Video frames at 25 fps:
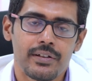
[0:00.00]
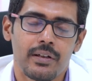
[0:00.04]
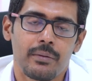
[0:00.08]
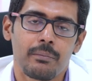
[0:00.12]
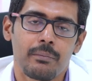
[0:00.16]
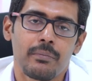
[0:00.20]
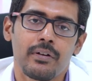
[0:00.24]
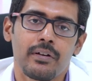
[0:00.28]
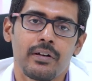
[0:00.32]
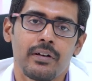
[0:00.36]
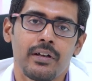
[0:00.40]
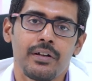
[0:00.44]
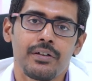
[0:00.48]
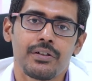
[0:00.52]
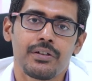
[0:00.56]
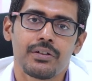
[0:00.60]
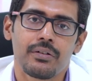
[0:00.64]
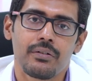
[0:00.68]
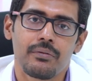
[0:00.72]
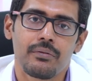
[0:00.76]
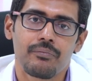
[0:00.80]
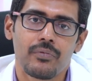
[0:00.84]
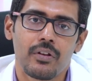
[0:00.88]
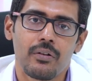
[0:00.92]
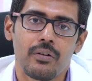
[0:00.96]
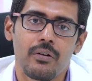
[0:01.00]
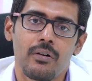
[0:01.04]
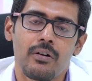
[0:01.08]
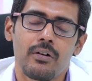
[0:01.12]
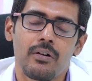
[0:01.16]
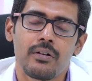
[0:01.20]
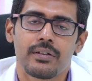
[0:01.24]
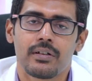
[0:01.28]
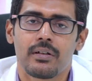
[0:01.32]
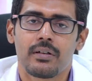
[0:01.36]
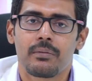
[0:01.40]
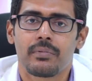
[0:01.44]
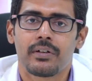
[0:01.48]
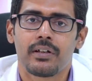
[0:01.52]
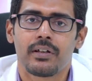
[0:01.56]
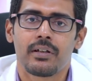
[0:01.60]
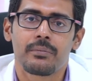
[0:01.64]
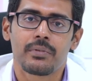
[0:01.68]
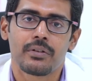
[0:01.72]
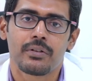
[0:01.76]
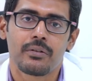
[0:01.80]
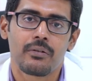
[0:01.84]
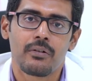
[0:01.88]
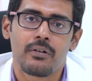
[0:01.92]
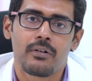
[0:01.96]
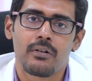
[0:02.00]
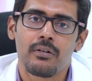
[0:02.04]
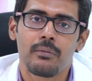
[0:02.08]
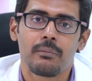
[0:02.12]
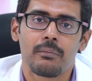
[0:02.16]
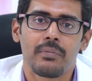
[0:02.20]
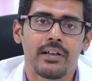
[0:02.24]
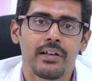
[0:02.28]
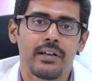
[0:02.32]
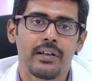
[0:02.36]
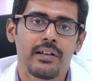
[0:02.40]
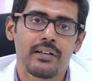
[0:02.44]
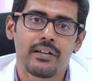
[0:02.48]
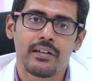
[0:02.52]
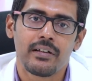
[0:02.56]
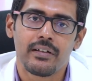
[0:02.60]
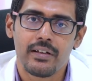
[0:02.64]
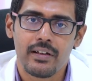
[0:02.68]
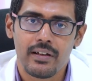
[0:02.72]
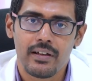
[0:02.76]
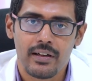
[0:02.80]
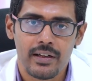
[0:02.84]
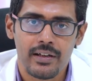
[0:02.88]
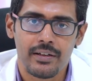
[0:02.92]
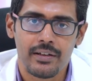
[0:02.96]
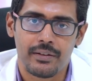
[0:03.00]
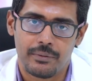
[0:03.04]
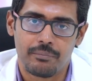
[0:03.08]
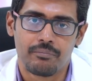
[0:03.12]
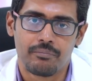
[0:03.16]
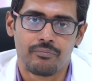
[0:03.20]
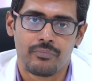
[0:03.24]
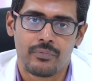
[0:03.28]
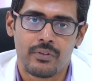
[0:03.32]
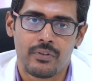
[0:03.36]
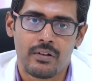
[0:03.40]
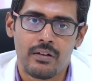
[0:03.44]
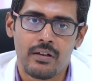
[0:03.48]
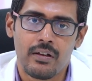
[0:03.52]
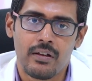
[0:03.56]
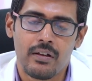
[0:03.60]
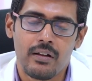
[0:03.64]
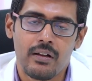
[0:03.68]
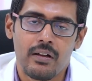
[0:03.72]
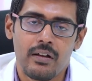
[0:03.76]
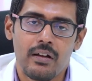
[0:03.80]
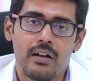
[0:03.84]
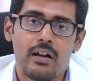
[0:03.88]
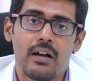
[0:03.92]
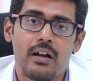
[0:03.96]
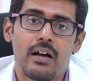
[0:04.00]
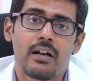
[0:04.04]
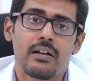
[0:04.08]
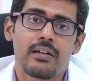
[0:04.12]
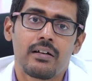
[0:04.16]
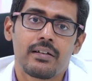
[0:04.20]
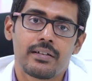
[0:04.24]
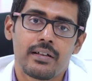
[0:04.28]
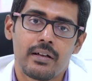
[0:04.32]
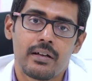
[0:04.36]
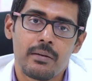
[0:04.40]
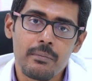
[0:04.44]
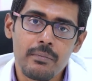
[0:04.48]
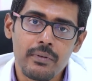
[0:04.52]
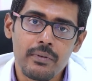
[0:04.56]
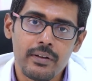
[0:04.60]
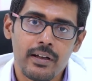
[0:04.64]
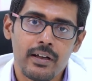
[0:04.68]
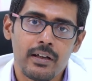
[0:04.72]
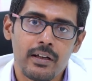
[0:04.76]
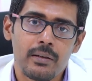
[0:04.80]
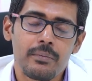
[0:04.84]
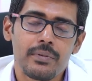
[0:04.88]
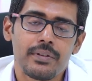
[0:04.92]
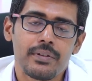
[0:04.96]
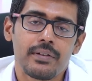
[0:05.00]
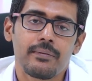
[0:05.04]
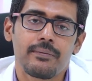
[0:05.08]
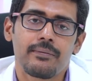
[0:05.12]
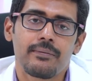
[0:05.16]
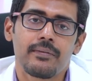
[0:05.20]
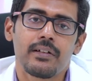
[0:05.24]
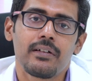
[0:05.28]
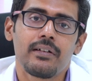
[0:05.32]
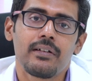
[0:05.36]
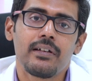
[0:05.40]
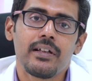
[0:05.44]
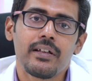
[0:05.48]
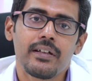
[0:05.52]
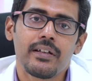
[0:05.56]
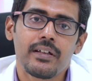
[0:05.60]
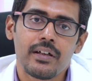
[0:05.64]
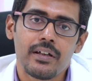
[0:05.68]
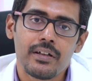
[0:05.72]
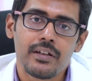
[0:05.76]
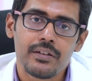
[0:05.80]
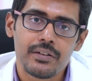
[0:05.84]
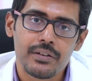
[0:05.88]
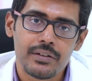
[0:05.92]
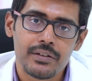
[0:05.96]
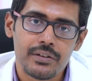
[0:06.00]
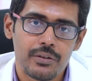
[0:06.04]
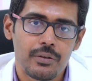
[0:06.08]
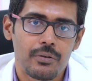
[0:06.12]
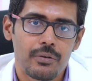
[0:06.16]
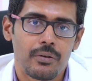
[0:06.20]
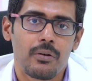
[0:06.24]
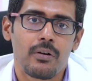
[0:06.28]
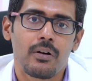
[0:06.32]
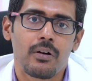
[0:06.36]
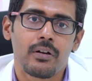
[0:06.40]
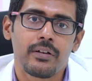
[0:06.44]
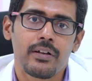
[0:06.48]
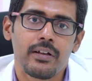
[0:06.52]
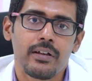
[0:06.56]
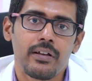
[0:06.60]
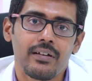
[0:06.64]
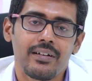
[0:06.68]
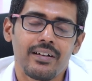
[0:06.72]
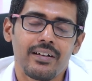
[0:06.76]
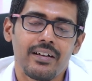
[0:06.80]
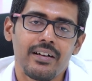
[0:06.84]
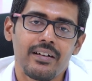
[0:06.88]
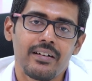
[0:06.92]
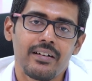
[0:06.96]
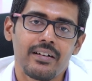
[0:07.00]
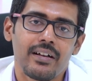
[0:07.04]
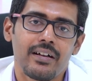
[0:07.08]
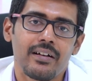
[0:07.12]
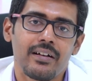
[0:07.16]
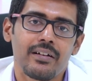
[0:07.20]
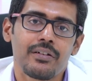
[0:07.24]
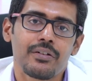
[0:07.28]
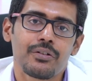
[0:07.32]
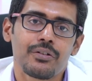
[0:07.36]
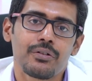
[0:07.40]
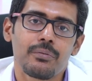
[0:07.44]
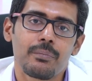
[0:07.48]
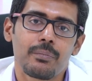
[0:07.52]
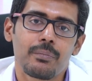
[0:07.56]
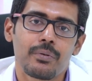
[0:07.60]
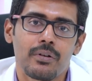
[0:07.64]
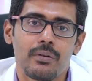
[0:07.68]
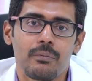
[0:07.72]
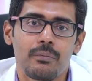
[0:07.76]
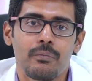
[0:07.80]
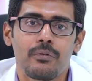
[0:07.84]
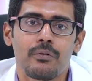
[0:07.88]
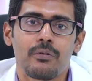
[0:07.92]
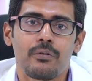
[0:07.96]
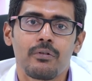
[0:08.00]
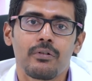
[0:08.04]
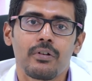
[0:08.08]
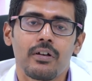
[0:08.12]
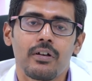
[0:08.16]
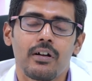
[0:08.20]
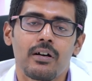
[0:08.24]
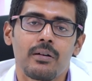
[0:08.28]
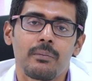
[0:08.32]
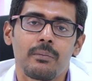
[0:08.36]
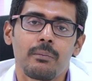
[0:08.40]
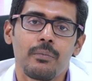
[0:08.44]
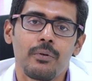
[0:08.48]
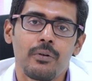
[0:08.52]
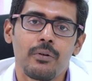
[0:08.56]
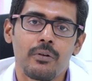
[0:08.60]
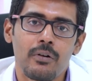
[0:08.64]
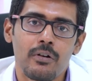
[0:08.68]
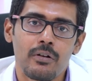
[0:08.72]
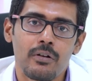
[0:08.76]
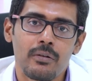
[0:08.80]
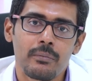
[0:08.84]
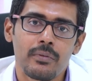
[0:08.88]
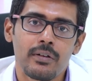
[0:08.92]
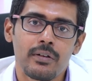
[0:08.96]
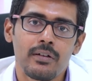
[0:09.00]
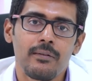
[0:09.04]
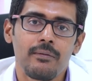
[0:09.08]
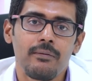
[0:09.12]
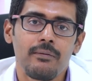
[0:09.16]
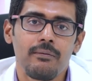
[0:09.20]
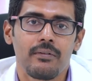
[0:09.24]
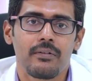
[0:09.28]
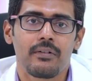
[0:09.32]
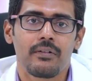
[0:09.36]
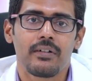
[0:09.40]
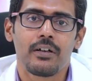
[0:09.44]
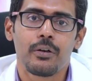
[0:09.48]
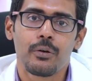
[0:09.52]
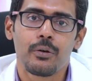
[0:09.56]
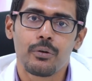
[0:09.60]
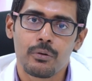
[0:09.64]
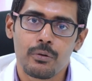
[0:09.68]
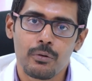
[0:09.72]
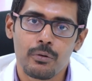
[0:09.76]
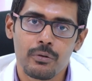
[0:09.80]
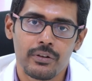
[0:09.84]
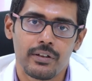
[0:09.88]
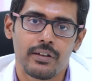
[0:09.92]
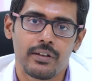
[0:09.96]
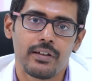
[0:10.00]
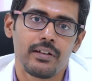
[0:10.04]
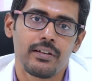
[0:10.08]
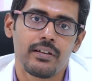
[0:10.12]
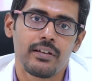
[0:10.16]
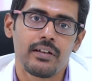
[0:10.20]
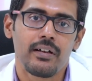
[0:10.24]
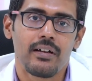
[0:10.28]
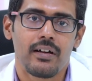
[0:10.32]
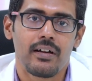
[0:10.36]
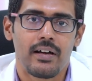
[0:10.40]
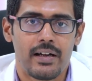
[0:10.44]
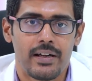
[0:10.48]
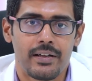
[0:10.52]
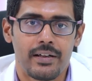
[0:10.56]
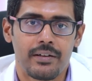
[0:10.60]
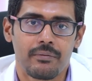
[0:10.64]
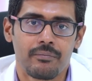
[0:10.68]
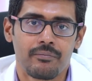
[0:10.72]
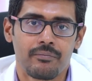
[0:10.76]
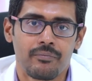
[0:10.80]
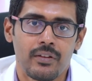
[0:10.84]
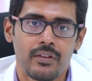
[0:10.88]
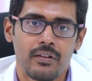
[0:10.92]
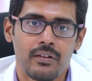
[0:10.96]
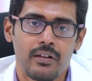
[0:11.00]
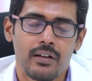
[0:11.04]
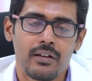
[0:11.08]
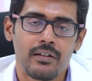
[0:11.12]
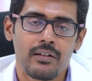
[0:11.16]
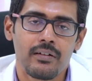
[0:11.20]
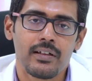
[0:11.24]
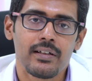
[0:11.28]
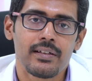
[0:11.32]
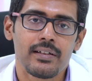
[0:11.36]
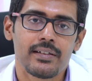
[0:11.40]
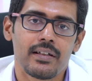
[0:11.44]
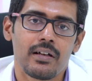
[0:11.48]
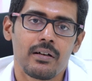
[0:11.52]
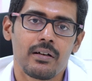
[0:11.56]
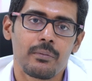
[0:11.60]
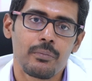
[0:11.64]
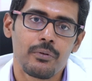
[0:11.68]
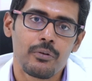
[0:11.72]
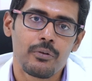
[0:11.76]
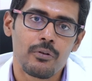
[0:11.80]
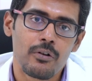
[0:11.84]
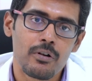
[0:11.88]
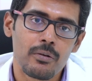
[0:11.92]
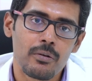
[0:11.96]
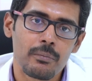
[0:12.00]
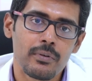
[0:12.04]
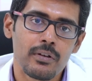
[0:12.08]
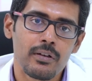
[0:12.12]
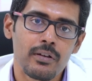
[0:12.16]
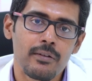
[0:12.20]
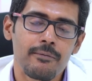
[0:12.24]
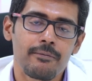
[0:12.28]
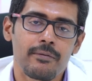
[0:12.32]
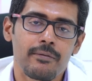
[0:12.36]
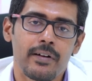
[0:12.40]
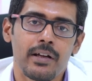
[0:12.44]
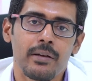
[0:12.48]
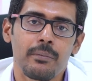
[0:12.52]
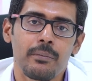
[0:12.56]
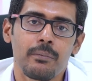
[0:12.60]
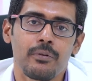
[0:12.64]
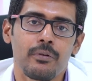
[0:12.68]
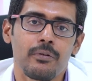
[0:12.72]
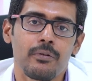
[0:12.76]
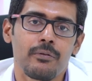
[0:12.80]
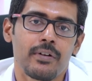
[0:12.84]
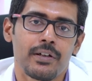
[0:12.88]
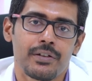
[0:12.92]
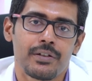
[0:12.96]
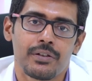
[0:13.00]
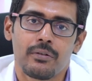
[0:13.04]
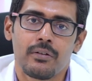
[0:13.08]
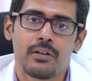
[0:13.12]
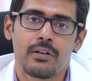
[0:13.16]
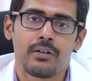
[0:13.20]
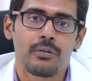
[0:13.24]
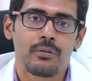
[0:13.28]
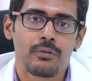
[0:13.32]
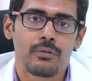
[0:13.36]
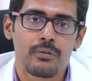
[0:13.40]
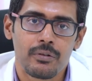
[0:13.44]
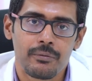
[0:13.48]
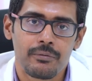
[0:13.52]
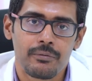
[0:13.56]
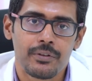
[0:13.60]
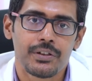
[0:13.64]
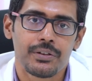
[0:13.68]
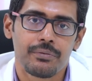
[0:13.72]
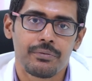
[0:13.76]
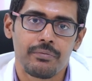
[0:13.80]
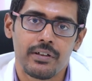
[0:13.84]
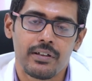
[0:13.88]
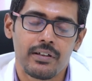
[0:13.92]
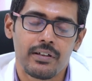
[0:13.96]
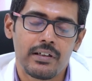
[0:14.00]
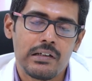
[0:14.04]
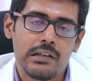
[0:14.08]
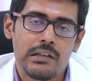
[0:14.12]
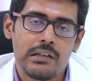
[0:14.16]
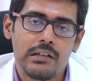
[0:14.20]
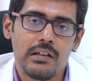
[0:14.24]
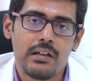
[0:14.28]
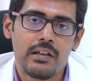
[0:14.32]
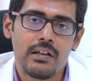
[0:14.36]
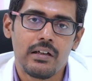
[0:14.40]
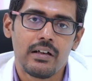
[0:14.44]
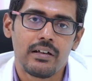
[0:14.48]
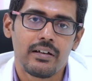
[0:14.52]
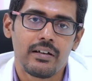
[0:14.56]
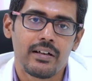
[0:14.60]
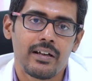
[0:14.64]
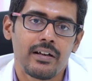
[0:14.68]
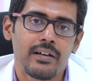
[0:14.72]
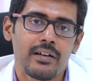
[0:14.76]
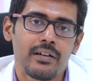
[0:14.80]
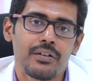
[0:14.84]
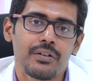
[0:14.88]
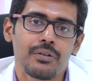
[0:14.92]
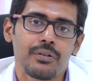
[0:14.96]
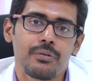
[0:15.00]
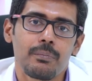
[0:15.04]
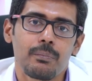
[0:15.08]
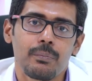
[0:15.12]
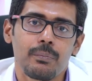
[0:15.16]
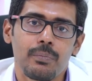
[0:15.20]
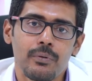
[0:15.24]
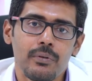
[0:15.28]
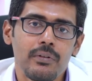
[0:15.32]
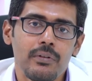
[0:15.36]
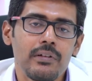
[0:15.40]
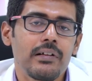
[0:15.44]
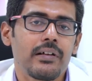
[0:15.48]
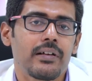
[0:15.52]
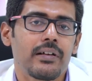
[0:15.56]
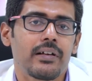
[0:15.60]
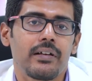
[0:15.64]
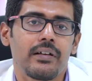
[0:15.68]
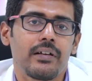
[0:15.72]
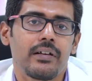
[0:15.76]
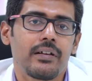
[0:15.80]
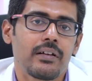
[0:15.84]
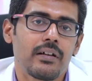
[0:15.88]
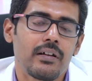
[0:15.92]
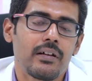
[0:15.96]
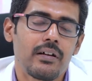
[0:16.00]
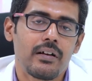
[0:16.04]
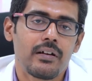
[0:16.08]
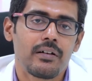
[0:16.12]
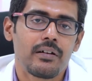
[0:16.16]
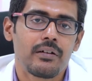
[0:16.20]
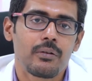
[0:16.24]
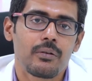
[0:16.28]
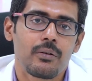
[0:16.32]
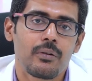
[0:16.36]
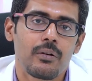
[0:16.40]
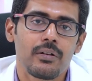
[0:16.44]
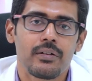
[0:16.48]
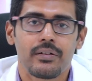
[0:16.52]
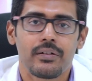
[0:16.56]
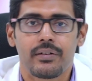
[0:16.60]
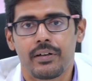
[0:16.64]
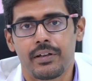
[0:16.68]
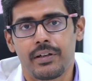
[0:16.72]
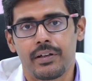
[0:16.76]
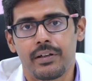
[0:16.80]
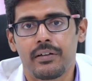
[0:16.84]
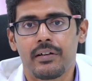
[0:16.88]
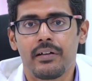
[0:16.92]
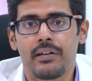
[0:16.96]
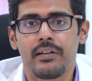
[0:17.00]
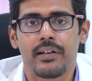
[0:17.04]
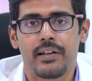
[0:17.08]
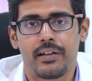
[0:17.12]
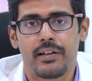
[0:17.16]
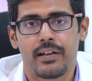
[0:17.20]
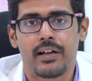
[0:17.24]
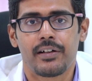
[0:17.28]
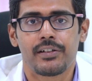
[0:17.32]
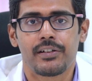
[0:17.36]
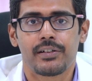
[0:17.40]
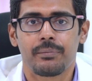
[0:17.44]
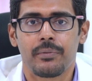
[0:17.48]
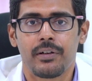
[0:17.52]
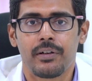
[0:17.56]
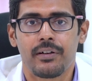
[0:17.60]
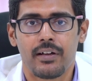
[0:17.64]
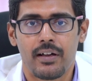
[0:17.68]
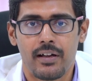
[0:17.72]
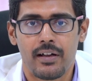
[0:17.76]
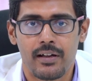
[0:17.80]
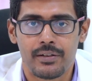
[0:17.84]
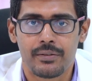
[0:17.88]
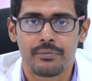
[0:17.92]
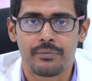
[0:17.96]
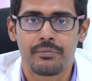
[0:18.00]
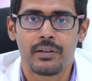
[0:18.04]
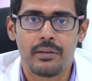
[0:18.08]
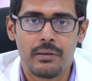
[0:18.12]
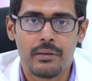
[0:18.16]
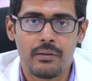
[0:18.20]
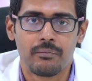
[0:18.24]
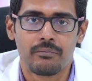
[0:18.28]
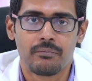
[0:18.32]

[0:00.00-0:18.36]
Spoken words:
hemorrhage, or sometimes called bleeding in the eye. And sometimes if the leakage is chronic, it tends to promote abnormal growth in the eye. And this abnormal fibrovascular growth, which we tell, tends to pull the retina and cause retinal detachment as well.